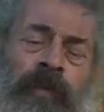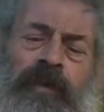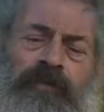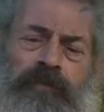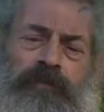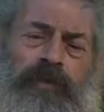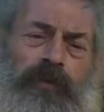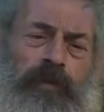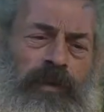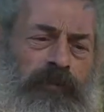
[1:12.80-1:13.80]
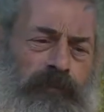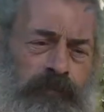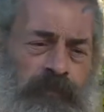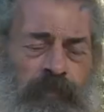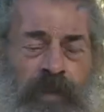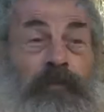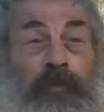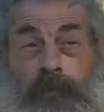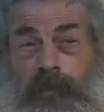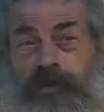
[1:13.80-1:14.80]
So here we go.
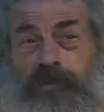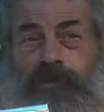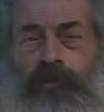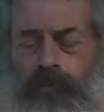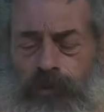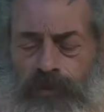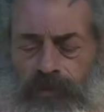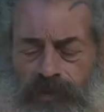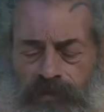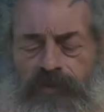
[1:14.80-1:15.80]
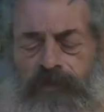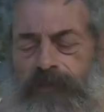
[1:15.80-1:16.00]
My message to you is